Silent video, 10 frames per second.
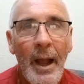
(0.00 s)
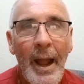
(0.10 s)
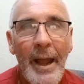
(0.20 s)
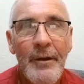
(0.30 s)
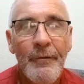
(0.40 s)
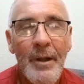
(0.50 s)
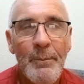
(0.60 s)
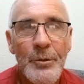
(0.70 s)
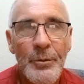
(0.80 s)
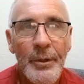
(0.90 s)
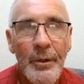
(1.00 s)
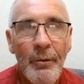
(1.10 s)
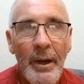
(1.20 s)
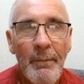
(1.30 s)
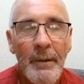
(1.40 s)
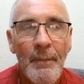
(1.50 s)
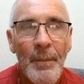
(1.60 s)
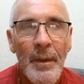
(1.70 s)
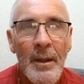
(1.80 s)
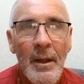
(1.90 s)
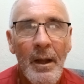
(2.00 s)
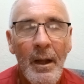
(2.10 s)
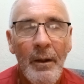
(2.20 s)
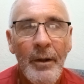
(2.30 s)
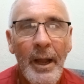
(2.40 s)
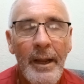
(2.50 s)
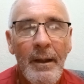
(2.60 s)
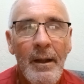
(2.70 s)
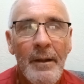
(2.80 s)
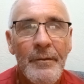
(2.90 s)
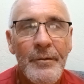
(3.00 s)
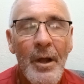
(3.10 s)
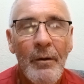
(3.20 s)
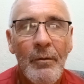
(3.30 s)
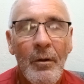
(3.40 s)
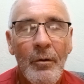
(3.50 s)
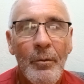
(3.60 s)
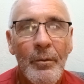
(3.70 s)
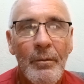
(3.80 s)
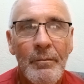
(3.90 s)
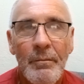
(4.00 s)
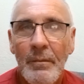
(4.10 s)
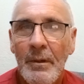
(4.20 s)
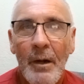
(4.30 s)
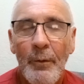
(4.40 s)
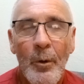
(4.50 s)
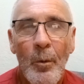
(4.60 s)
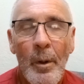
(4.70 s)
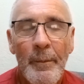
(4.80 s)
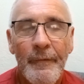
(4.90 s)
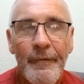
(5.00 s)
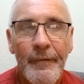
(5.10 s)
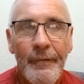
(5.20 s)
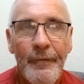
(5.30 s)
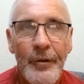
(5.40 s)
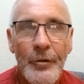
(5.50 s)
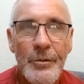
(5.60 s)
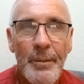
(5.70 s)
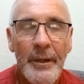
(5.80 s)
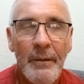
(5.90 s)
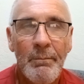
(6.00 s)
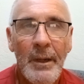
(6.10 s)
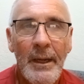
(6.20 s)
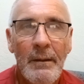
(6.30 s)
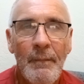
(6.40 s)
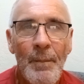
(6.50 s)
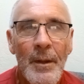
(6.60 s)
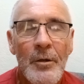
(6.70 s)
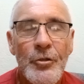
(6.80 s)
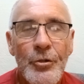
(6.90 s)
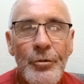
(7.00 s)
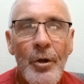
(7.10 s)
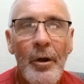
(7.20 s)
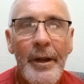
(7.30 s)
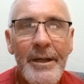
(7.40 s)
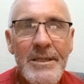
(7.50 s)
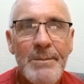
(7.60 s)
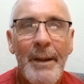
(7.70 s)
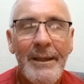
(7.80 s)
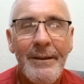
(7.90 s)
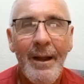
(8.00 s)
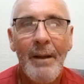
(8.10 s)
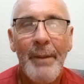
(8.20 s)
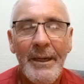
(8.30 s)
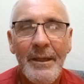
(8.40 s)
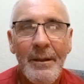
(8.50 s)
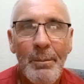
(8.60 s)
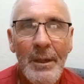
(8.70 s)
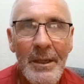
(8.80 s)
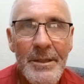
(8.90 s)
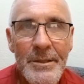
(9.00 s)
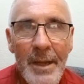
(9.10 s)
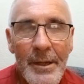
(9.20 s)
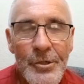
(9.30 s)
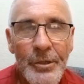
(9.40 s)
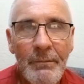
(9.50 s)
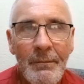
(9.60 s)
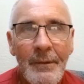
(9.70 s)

and you've come to an agreement. Okay, no longer a requirement for you to be on bail. Do not expect to go back to the police station